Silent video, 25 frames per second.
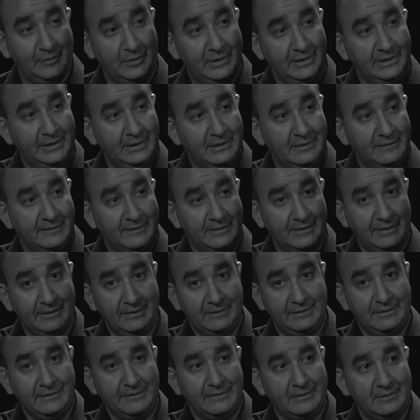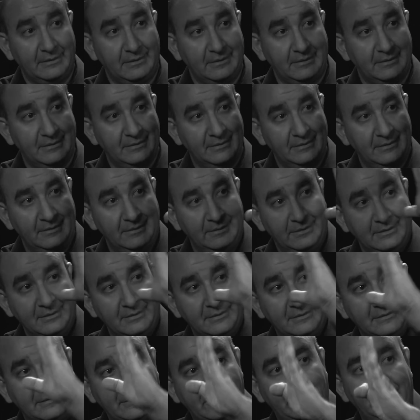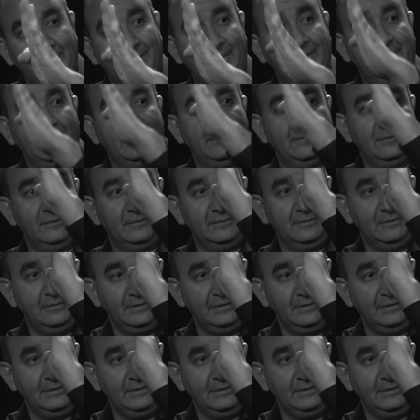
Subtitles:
Political cycles are constrained to